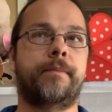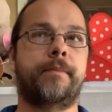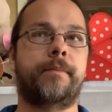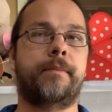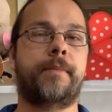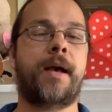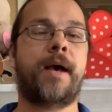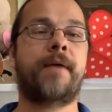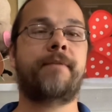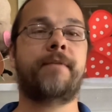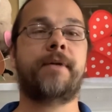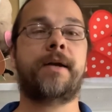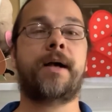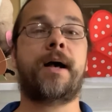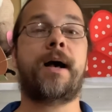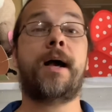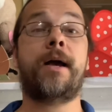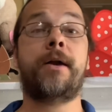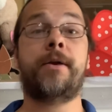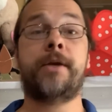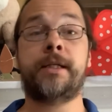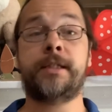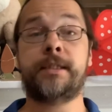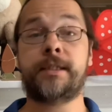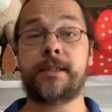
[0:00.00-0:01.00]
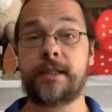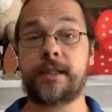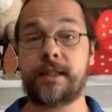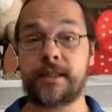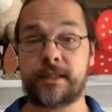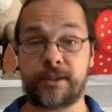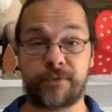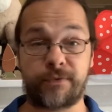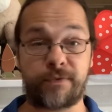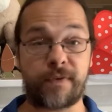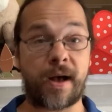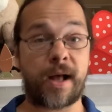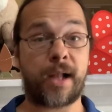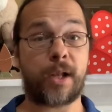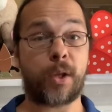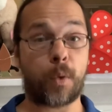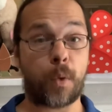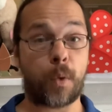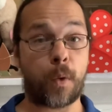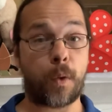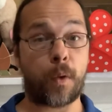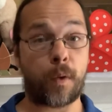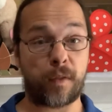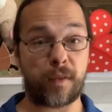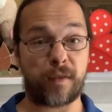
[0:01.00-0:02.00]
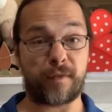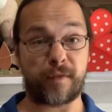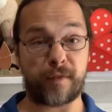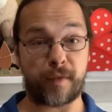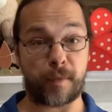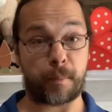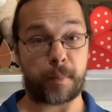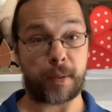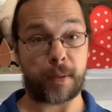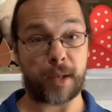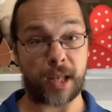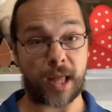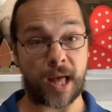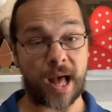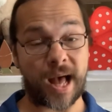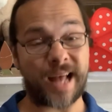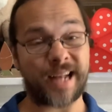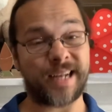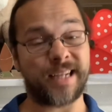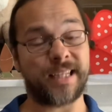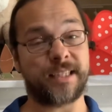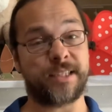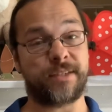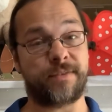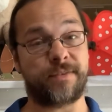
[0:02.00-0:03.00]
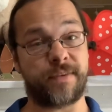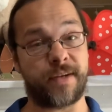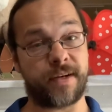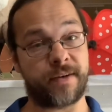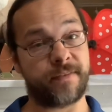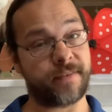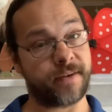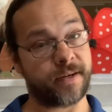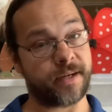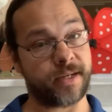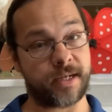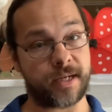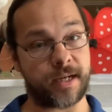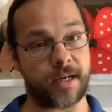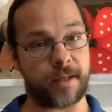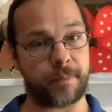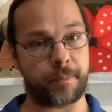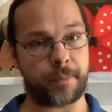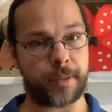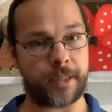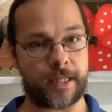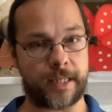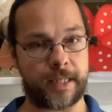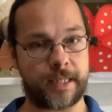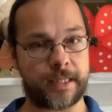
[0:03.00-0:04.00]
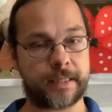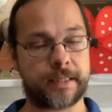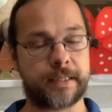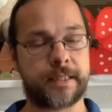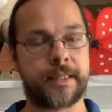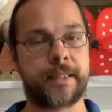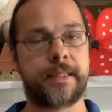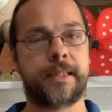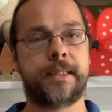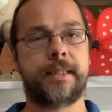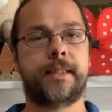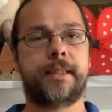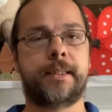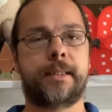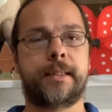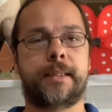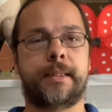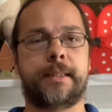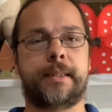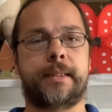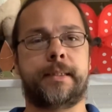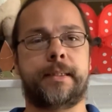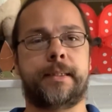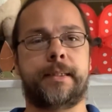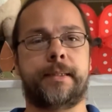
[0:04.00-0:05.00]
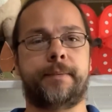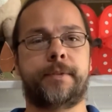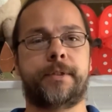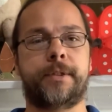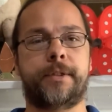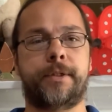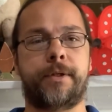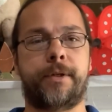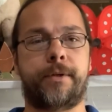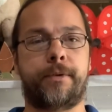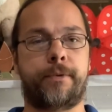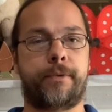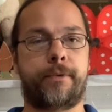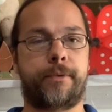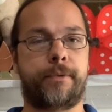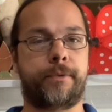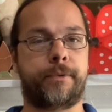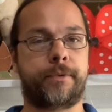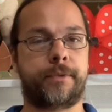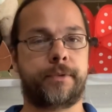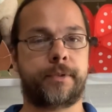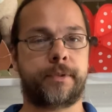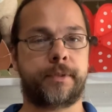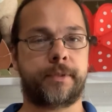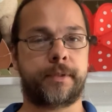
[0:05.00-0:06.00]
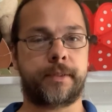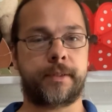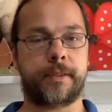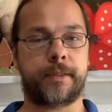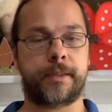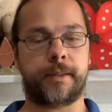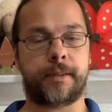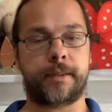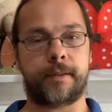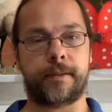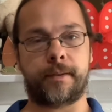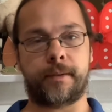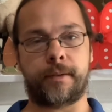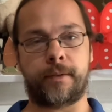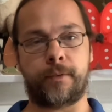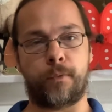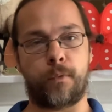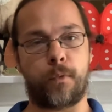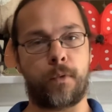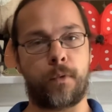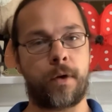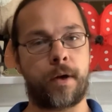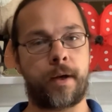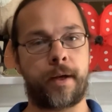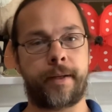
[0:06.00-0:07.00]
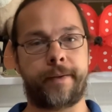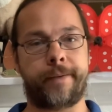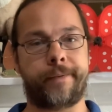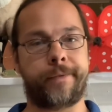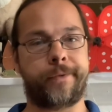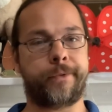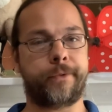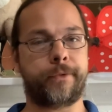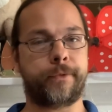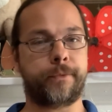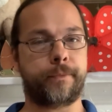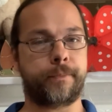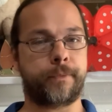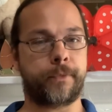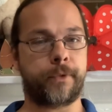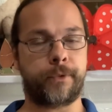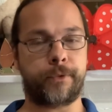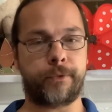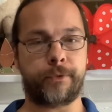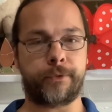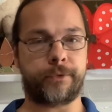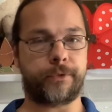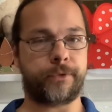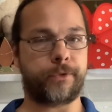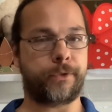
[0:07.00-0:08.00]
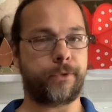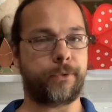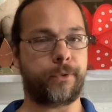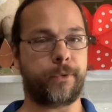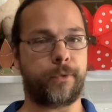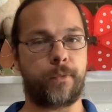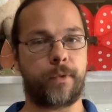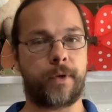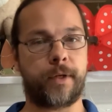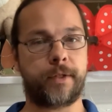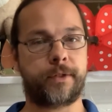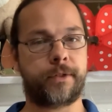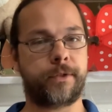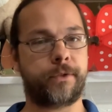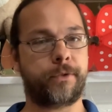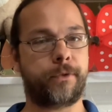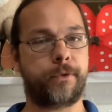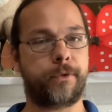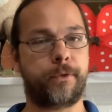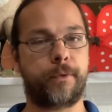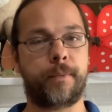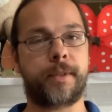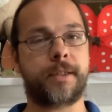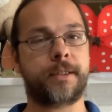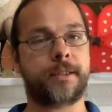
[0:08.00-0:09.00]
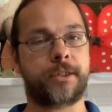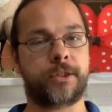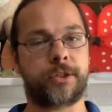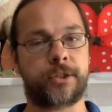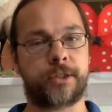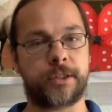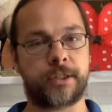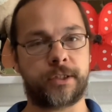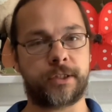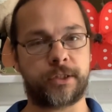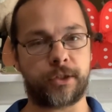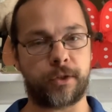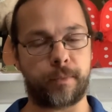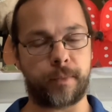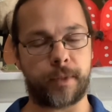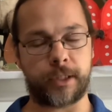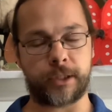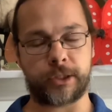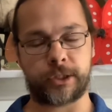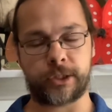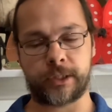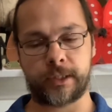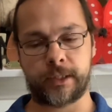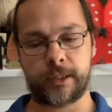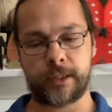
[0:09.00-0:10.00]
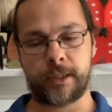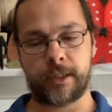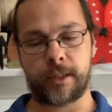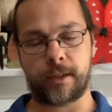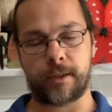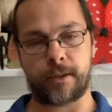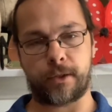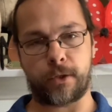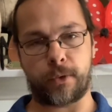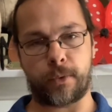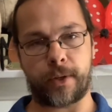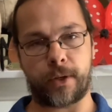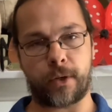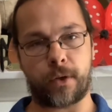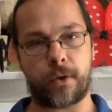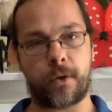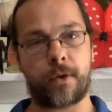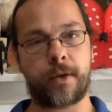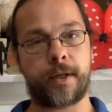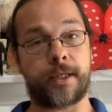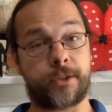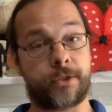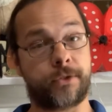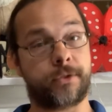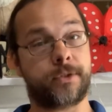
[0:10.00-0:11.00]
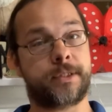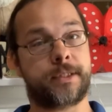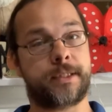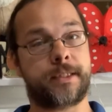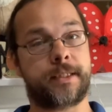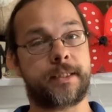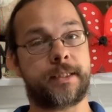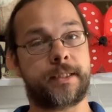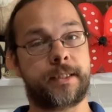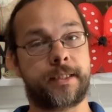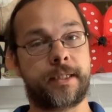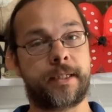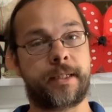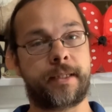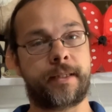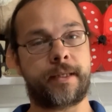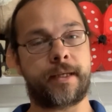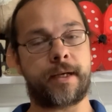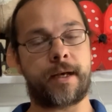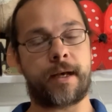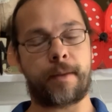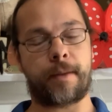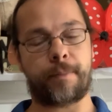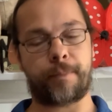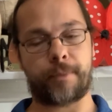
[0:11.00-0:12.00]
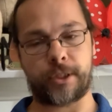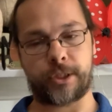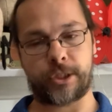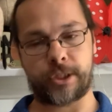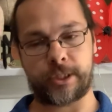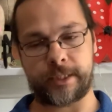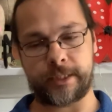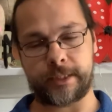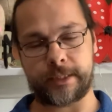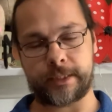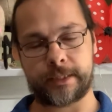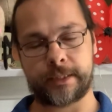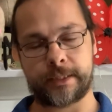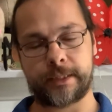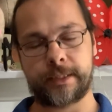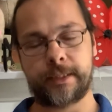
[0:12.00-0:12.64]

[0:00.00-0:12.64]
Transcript: having a higher intellect to follow all of the plot. It's very, very complex to know who's and what and who's doing what to whom, because there's just so much going on, as you'll see again in the opera cheats.